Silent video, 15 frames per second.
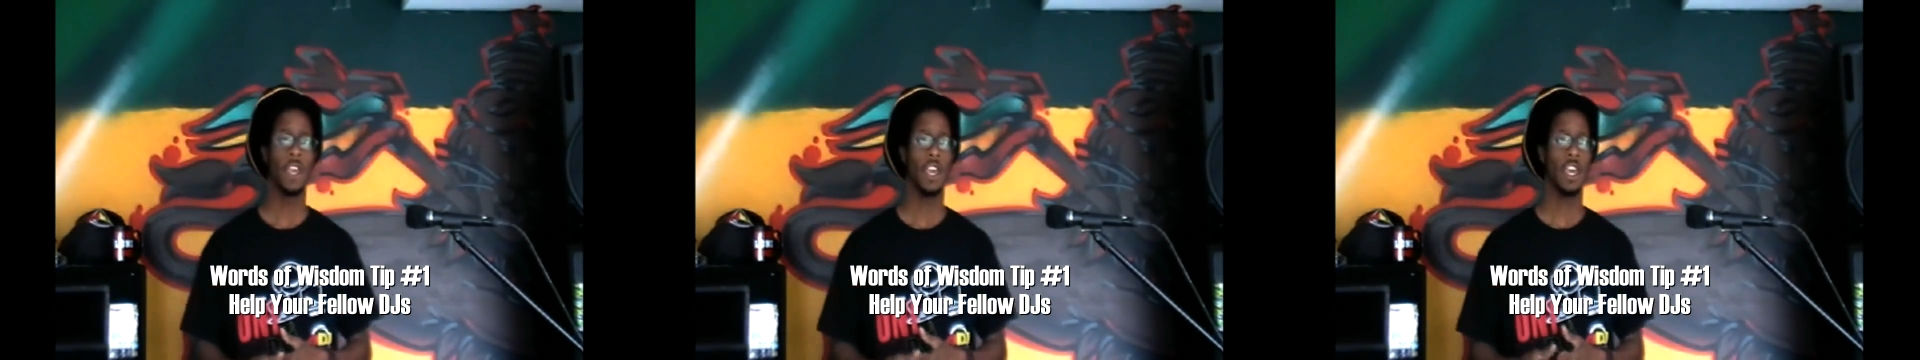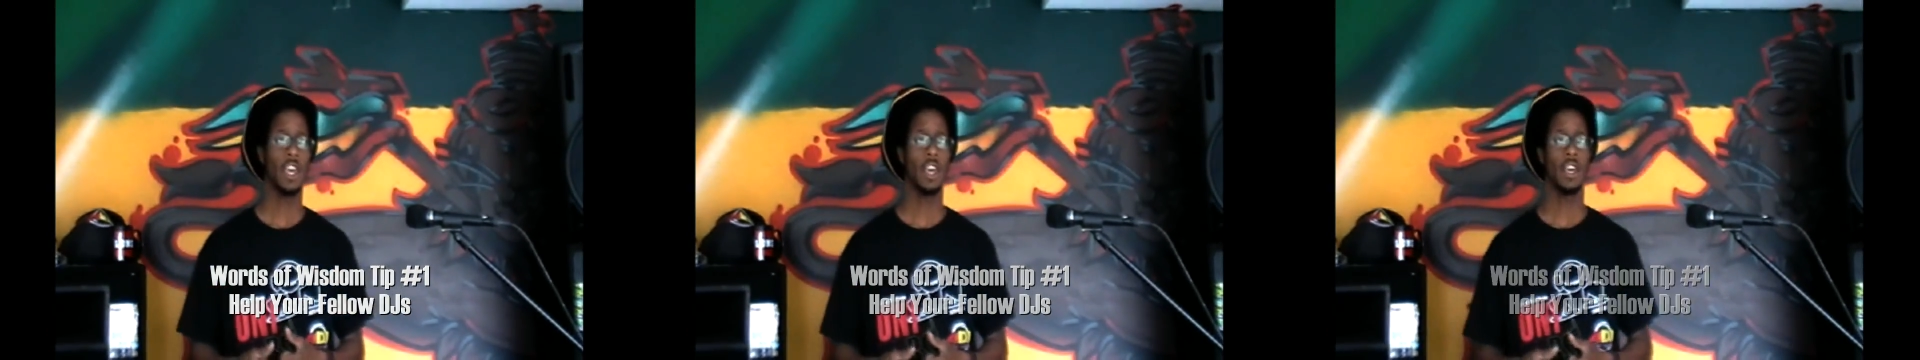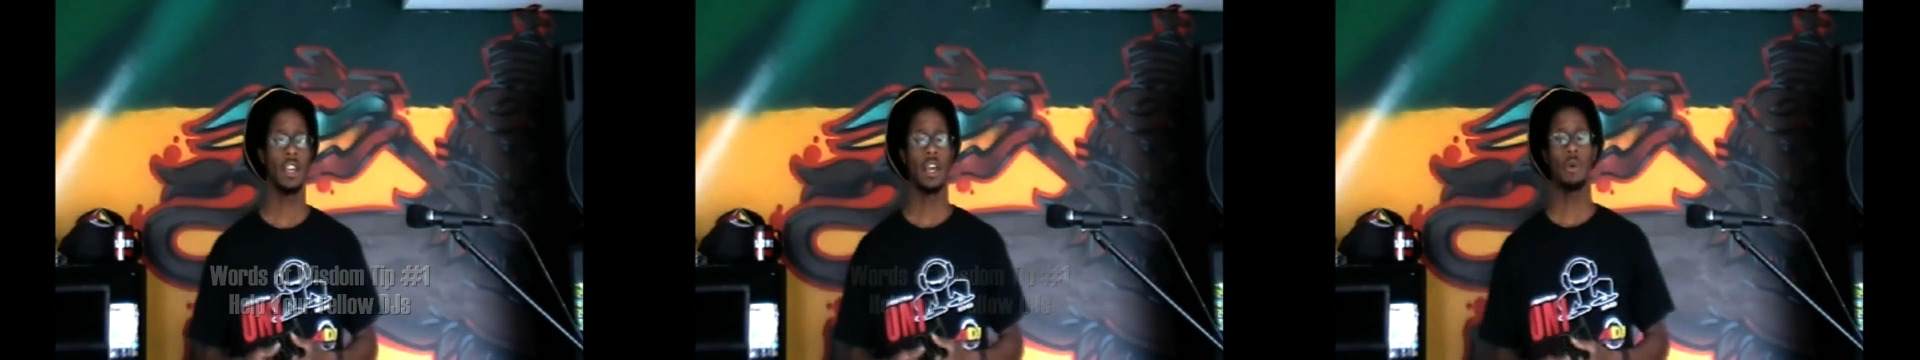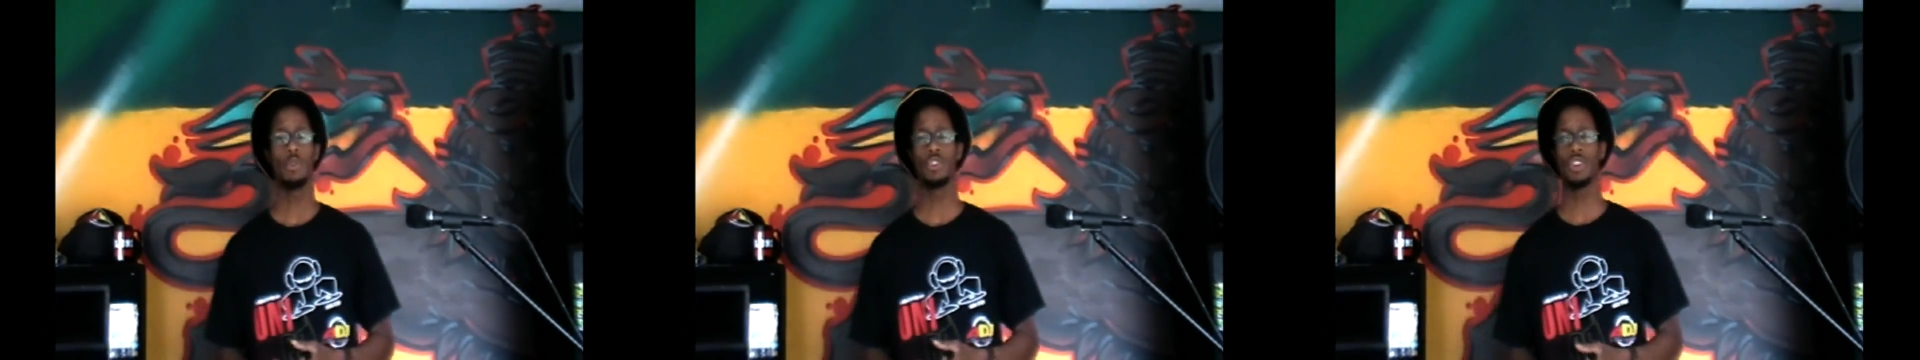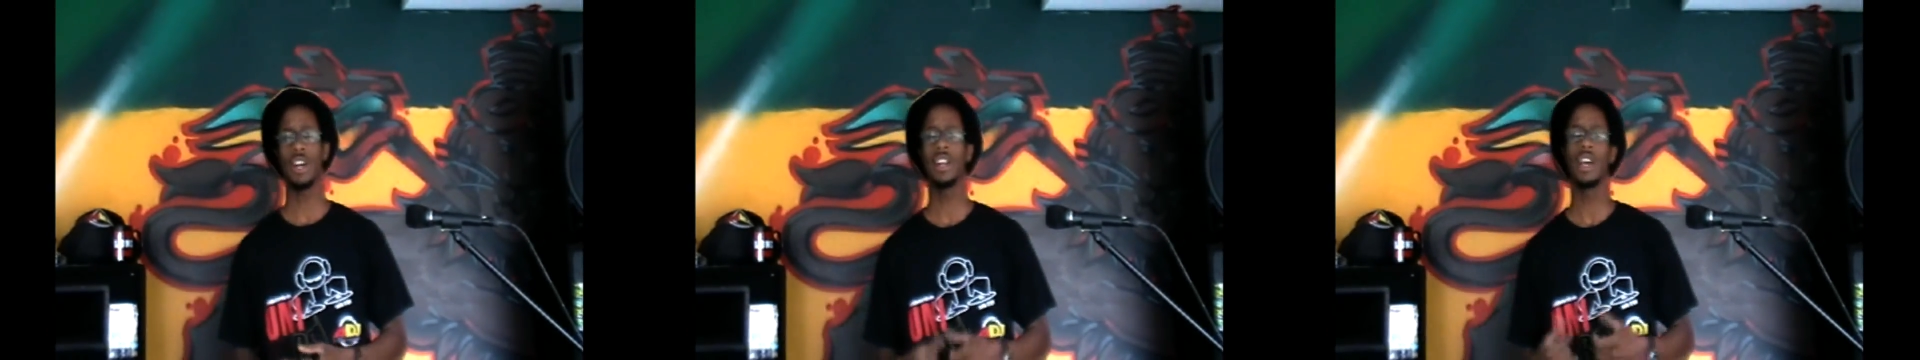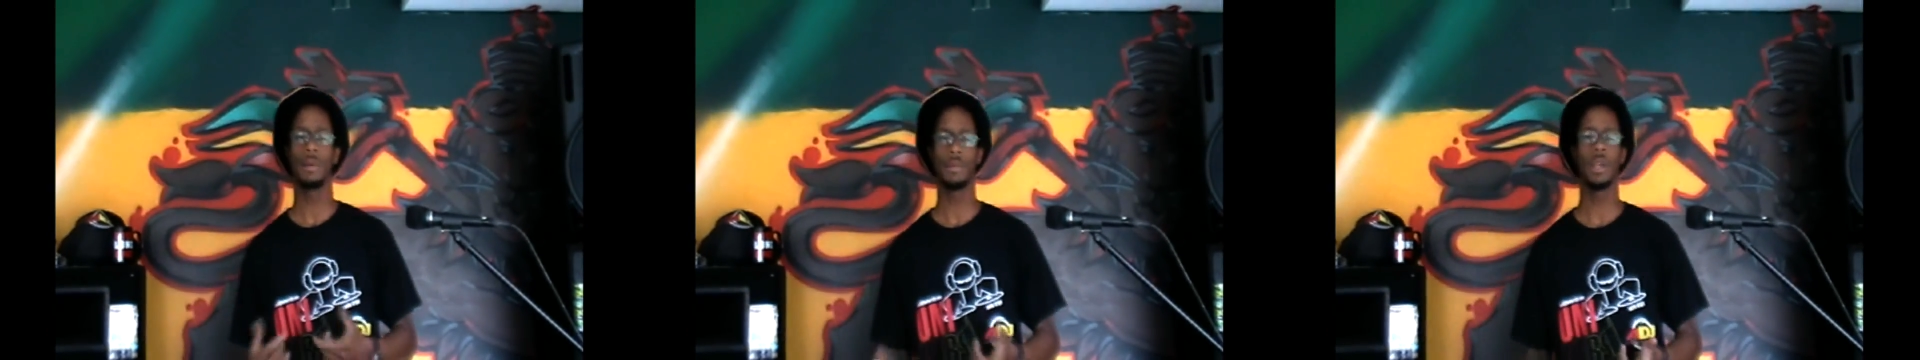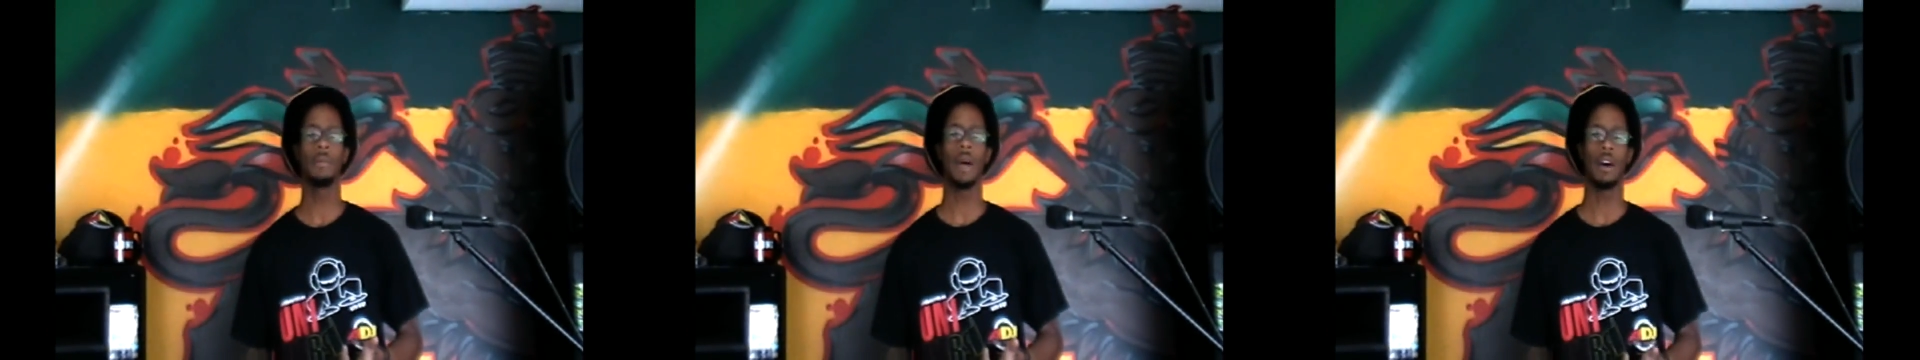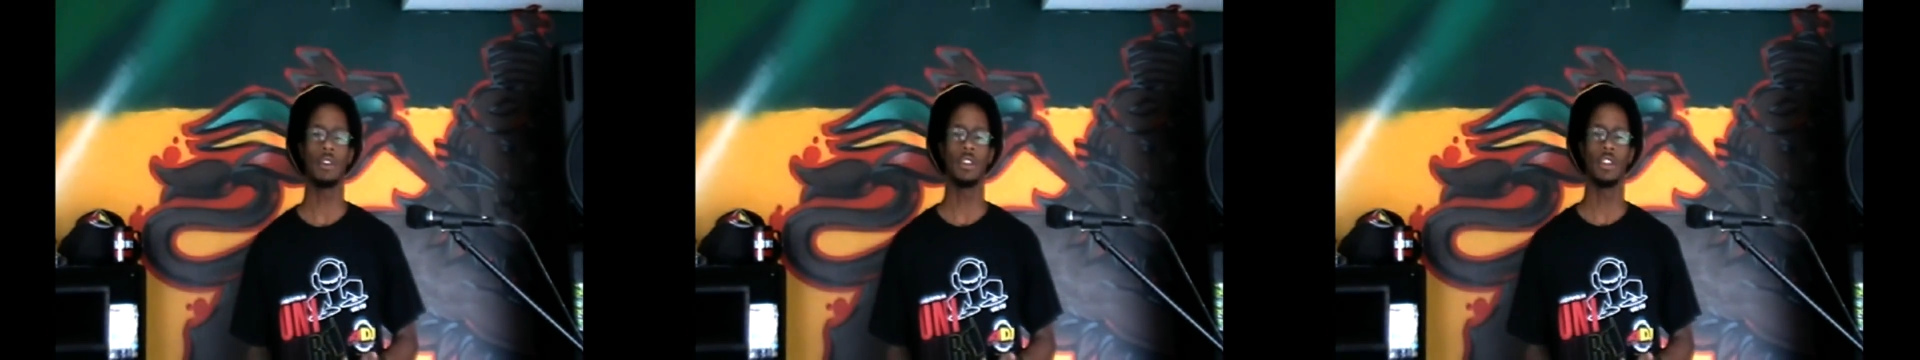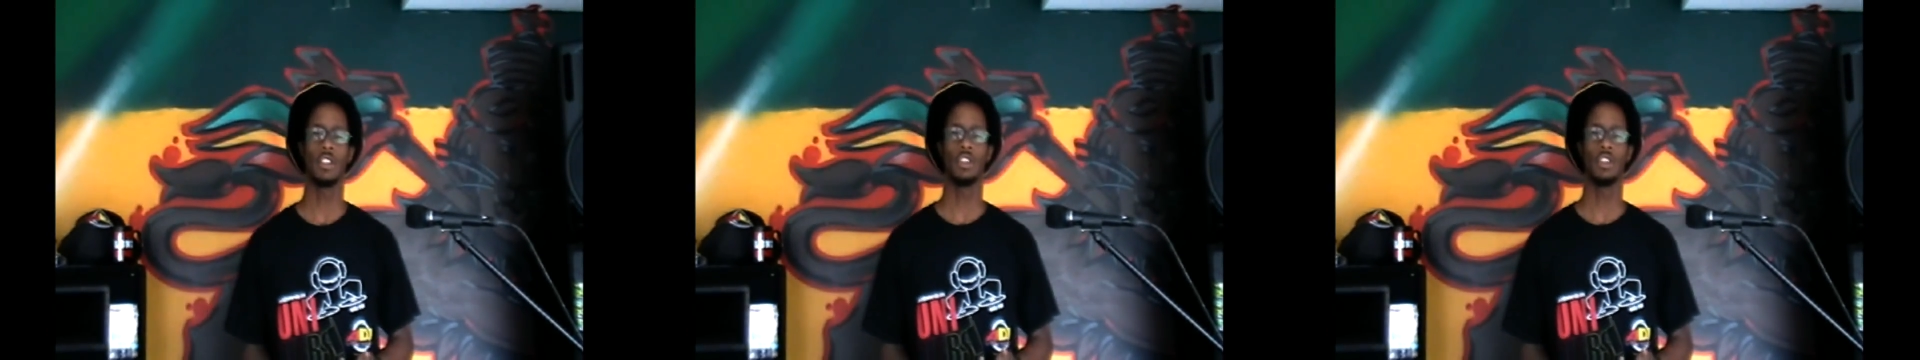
and I would try and help them out.